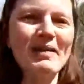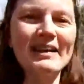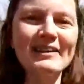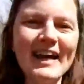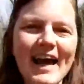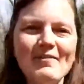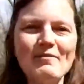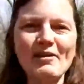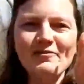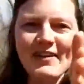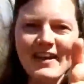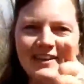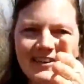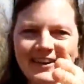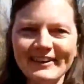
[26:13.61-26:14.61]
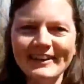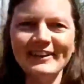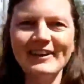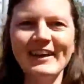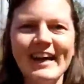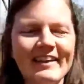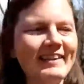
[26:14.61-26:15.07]
meant to have my face on
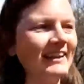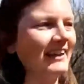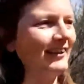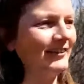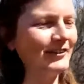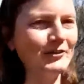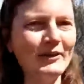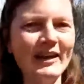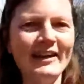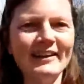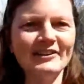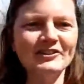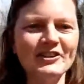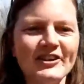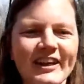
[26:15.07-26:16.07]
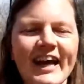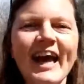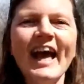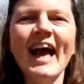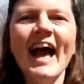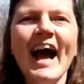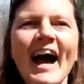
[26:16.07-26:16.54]
here and then I looked away and it shook.
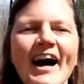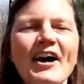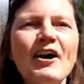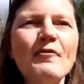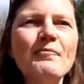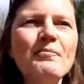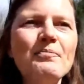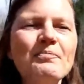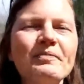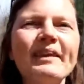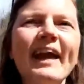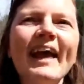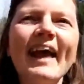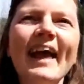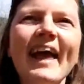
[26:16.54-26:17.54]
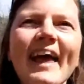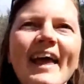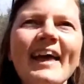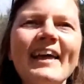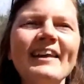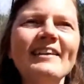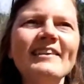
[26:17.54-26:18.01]
Um,
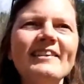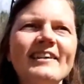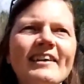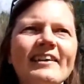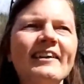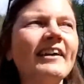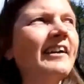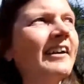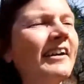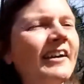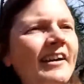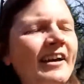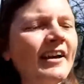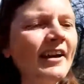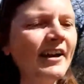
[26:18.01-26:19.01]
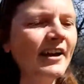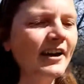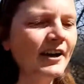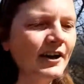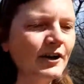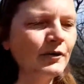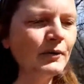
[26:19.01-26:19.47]
and
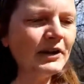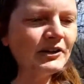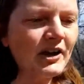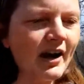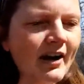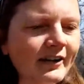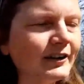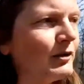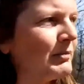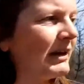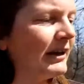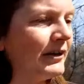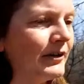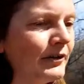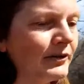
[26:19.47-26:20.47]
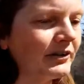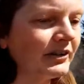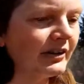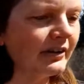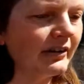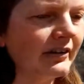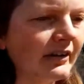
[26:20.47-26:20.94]
we talked about
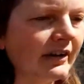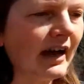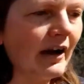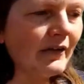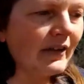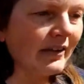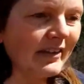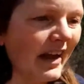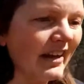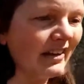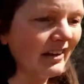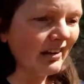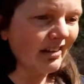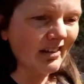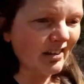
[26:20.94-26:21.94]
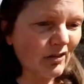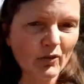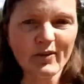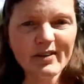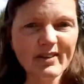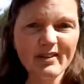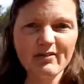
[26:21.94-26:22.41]
how the sun is the
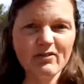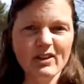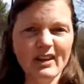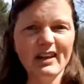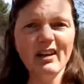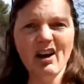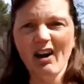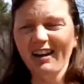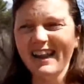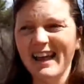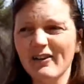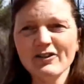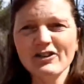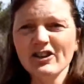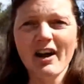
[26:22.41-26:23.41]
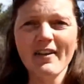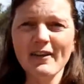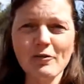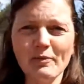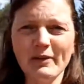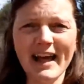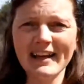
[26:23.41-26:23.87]
source of really all energy on
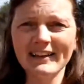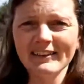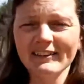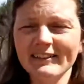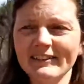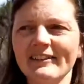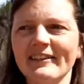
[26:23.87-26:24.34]
this planet.